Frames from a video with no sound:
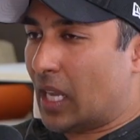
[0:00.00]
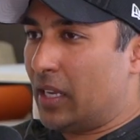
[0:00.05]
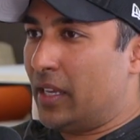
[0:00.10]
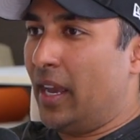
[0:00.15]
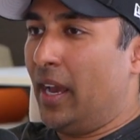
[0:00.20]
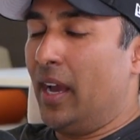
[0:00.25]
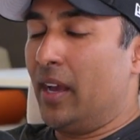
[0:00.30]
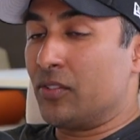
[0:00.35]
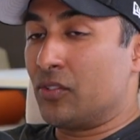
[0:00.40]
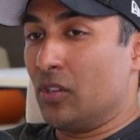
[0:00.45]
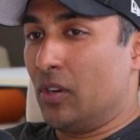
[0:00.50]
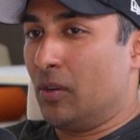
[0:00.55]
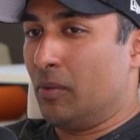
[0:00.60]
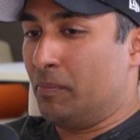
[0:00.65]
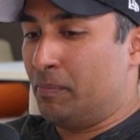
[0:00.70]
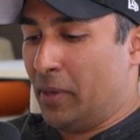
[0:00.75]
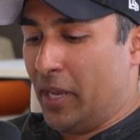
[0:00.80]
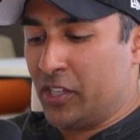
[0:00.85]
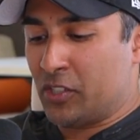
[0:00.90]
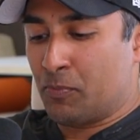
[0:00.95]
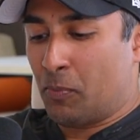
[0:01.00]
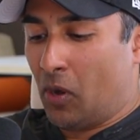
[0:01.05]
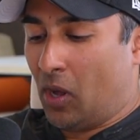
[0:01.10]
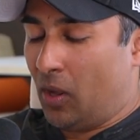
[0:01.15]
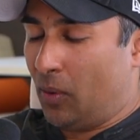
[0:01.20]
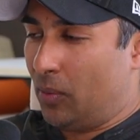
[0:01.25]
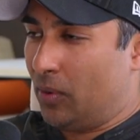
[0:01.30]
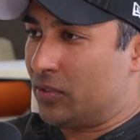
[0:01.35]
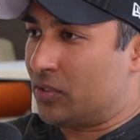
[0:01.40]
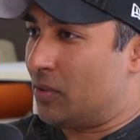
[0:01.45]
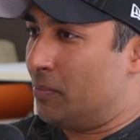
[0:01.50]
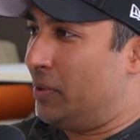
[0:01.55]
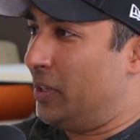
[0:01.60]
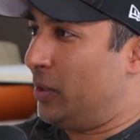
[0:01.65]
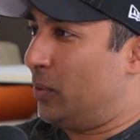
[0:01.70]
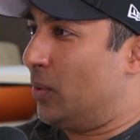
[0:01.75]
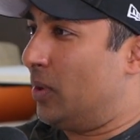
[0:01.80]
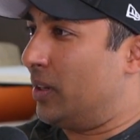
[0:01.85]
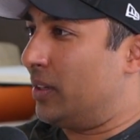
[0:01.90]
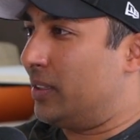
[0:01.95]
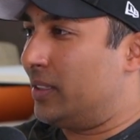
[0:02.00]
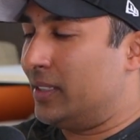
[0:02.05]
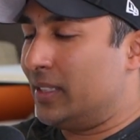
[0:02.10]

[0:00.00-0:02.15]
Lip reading: Yeah, so baseball was the big one.